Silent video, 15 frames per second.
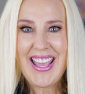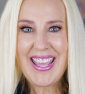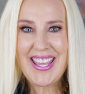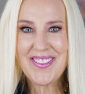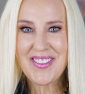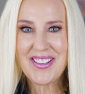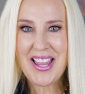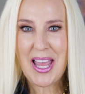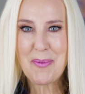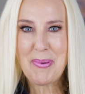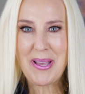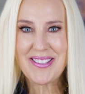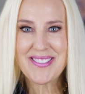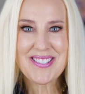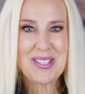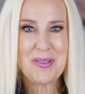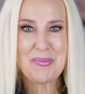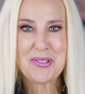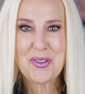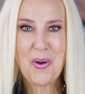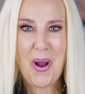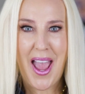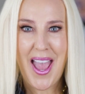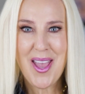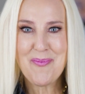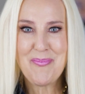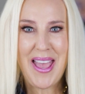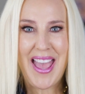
Hit the like button, subscribe,